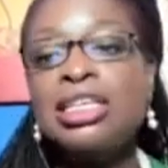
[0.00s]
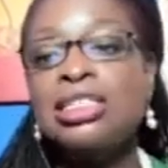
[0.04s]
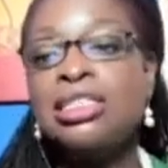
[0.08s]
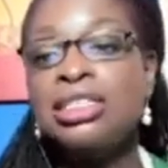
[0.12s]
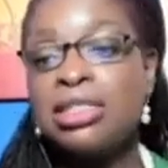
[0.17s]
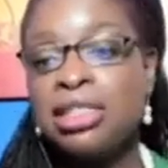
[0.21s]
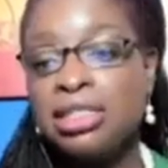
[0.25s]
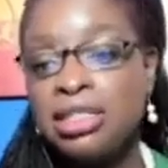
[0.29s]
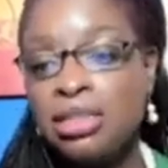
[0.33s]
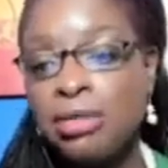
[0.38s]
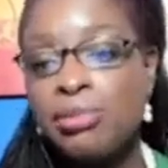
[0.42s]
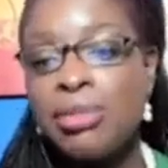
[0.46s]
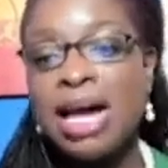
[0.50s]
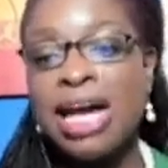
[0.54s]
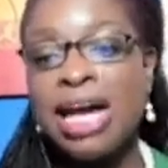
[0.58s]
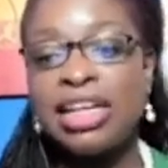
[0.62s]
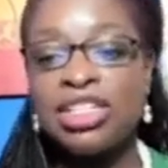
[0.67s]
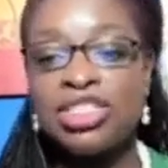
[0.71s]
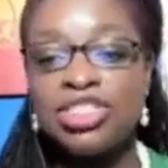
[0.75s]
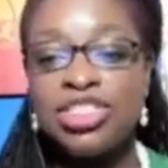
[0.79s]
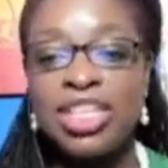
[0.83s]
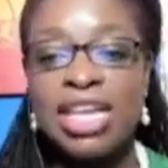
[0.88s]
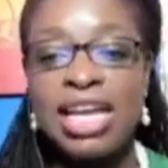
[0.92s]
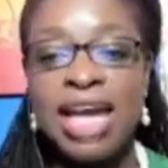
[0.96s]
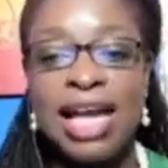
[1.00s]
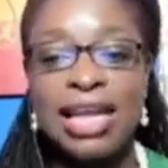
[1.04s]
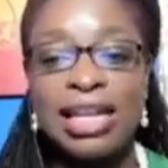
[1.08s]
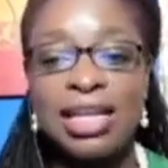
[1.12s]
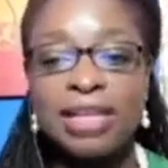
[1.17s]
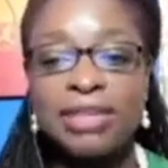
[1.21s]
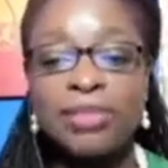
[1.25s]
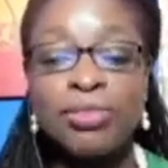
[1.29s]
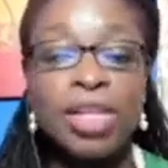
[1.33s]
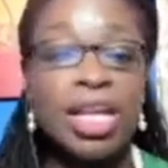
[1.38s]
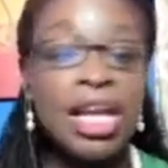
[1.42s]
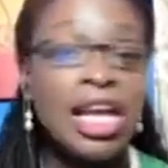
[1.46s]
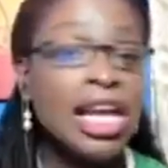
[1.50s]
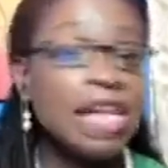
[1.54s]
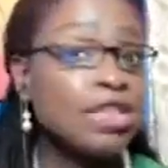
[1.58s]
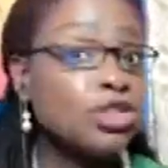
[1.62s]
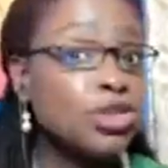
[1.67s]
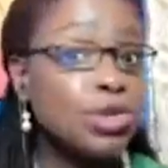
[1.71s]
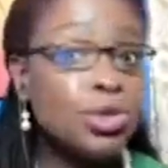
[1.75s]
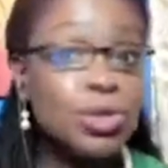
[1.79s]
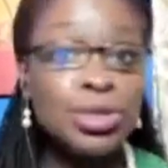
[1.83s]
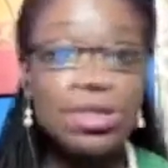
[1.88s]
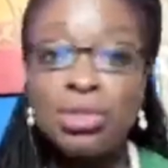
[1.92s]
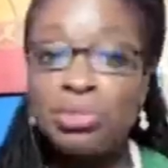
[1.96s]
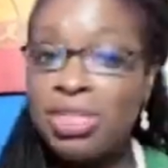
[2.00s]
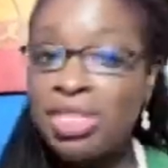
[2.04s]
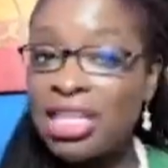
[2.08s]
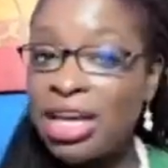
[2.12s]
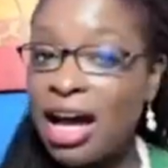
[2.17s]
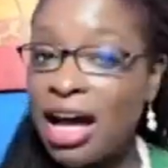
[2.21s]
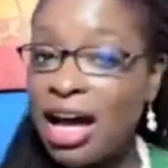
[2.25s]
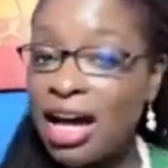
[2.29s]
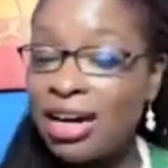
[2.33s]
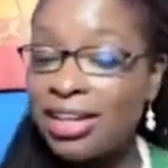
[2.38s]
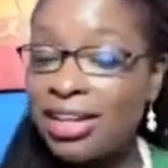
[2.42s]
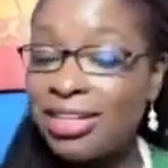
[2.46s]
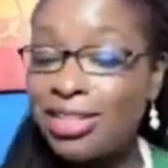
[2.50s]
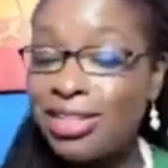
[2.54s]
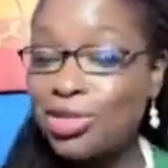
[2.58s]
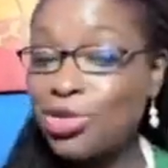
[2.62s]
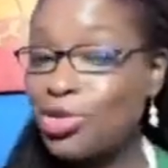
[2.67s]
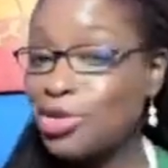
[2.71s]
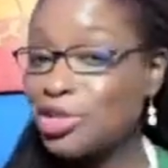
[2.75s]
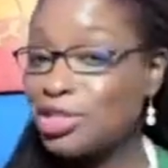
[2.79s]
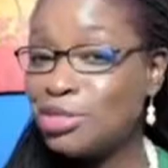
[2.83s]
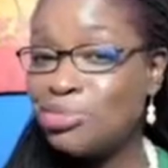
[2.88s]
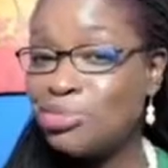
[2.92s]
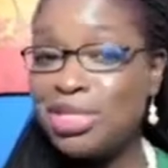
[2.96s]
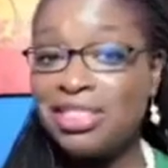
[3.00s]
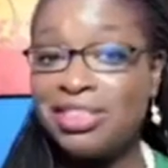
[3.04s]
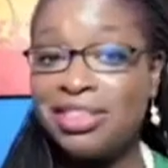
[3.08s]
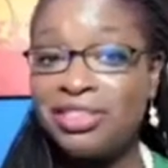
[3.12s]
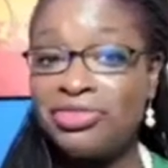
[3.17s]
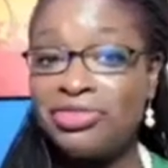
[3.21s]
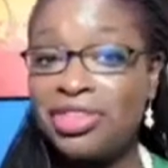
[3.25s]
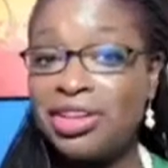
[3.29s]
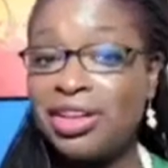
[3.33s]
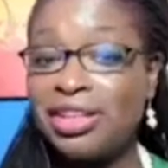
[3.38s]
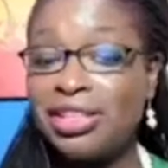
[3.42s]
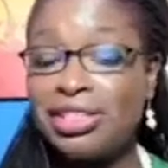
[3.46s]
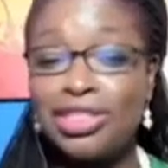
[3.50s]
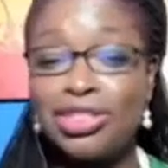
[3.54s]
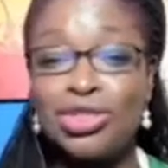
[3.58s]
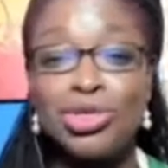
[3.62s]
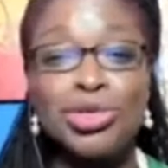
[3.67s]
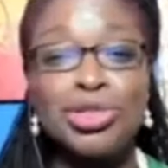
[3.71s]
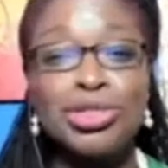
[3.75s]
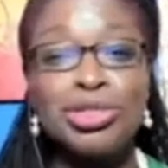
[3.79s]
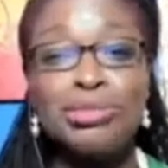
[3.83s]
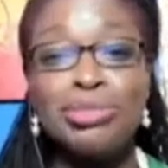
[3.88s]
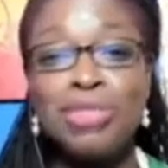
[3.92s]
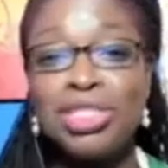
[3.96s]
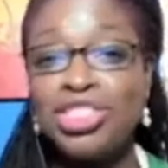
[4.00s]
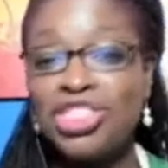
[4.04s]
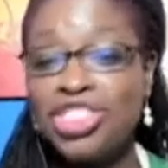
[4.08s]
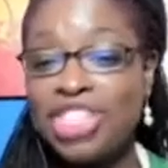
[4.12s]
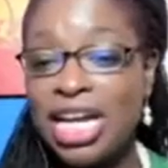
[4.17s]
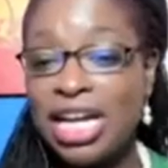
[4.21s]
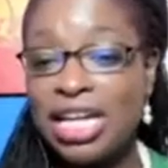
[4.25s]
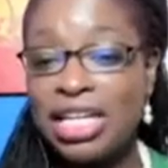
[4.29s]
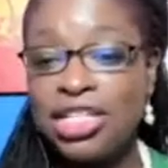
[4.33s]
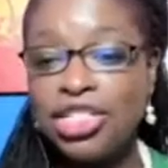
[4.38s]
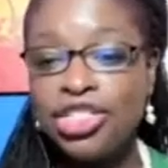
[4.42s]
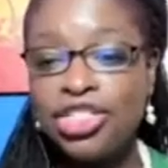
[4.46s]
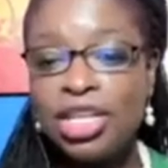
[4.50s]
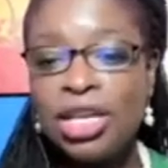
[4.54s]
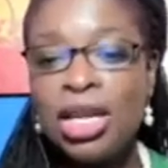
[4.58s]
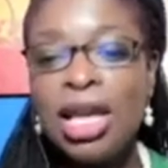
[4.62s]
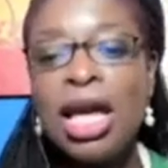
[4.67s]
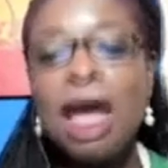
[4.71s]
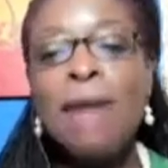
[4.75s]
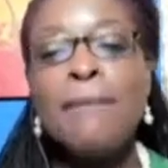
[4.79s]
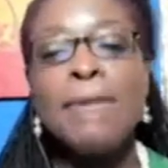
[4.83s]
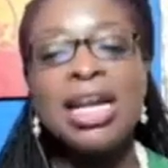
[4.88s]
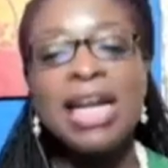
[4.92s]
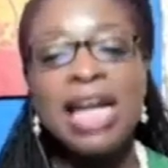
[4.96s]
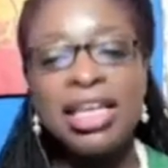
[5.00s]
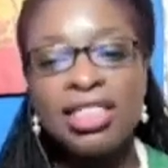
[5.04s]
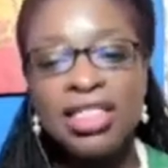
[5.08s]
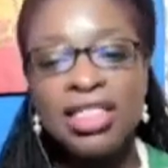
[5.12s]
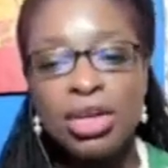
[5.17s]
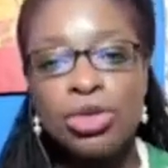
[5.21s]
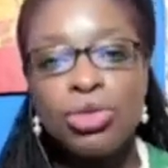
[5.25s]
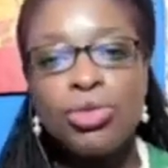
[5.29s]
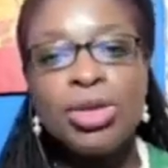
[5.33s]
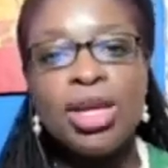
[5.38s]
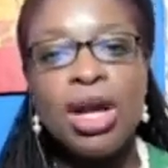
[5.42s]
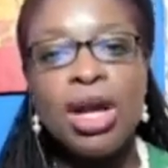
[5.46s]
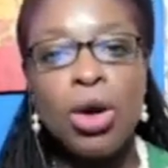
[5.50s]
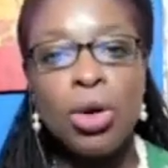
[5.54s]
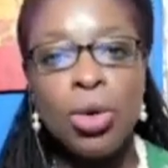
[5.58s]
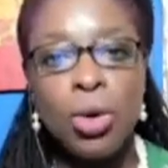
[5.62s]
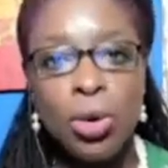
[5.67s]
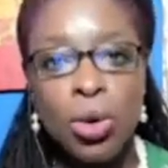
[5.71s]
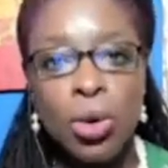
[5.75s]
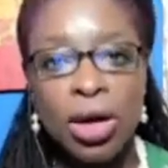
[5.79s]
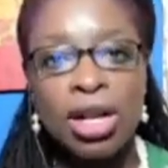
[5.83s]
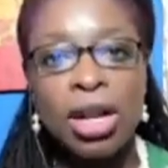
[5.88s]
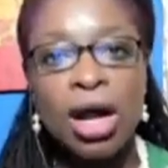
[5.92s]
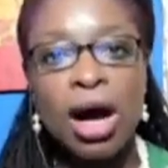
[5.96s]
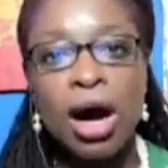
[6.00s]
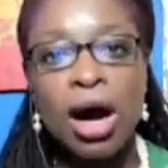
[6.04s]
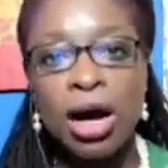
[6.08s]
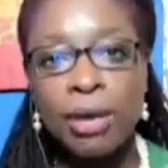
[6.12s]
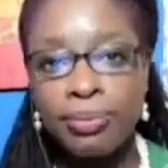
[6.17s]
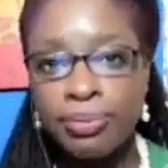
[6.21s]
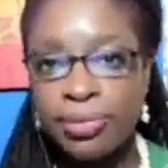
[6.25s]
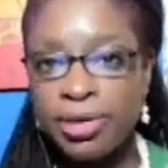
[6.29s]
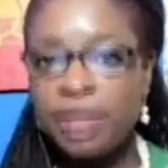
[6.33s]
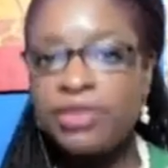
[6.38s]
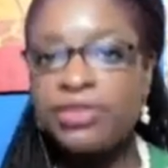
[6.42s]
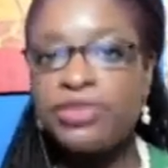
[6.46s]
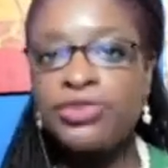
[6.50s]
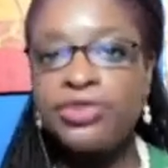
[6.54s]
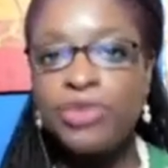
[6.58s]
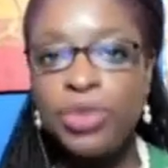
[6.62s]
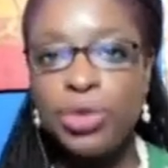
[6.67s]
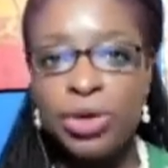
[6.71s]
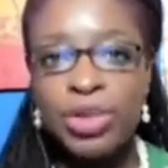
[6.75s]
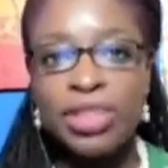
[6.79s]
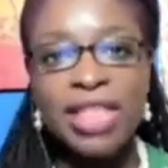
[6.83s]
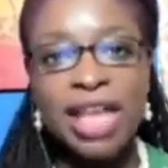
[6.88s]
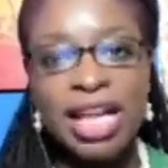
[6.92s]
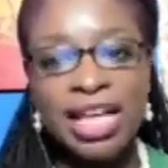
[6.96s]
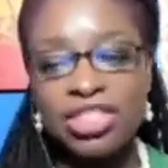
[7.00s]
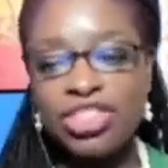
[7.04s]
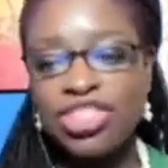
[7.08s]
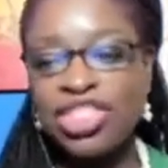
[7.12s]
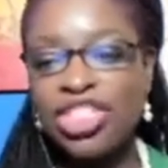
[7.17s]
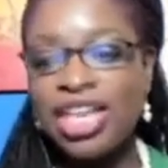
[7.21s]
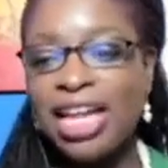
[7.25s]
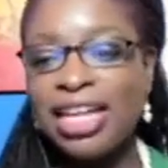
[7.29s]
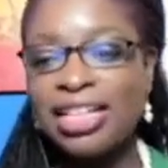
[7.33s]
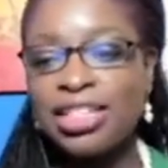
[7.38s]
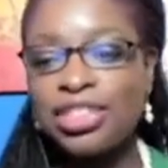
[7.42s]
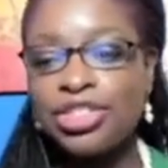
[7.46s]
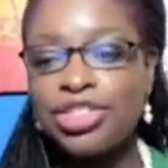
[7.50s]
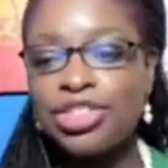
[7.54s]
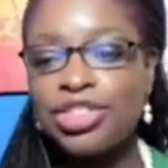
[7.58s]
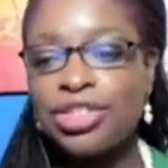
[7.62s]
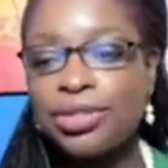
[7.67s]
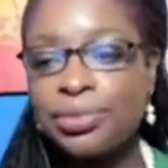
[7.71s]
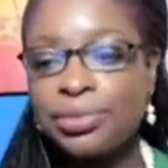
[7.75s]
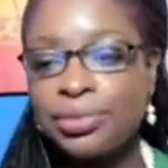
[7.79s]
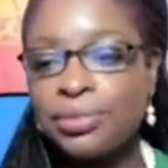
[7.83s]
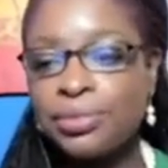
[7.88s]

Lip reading: to manage the island. It's going to be hard, it's going to be difficult, it's going to be challenging, but I think we are all up for that challenge.